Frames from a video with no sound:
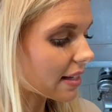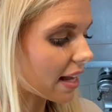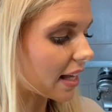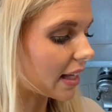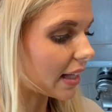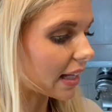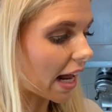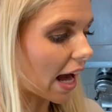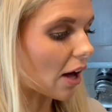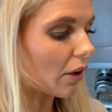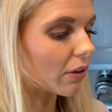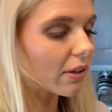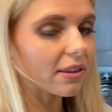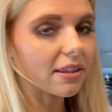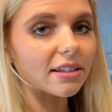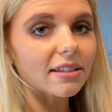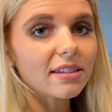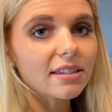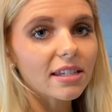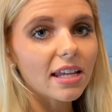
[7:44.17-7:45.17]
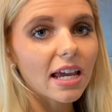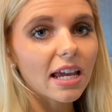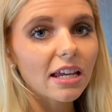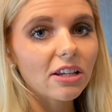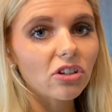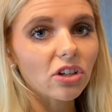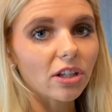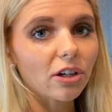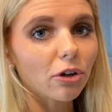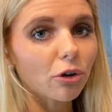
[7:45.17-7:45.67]
take it out at this
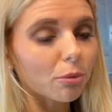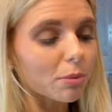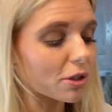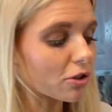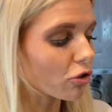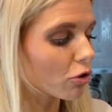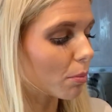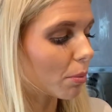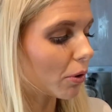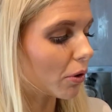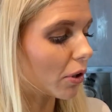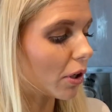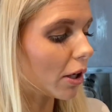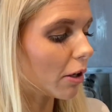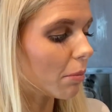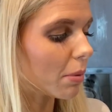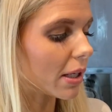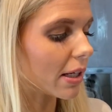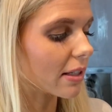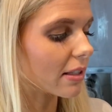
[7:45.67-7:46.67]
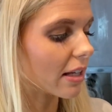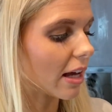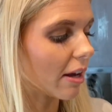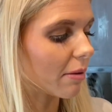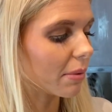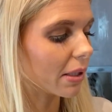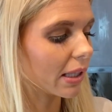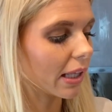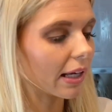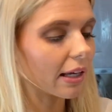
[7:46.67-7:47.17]
stage and it'll be super good, because
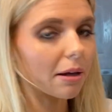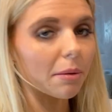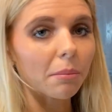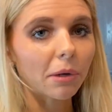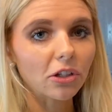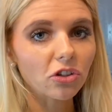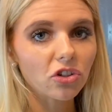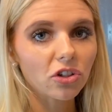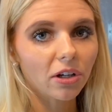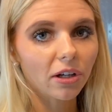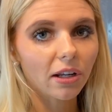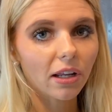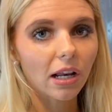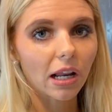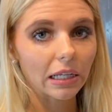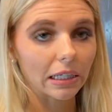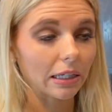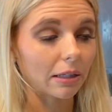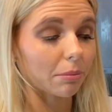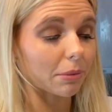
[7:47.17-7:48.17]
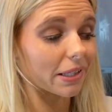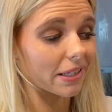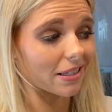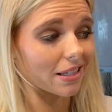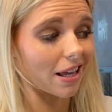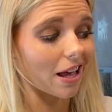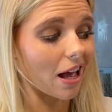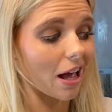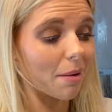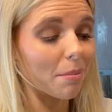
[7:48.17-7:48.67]
I've been like munching on it again because
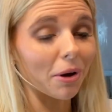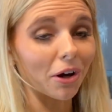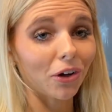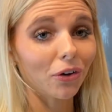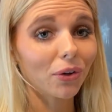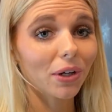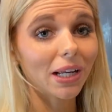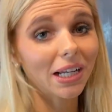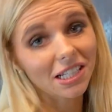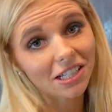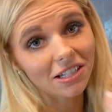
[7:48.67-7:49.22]
I'm hungry, I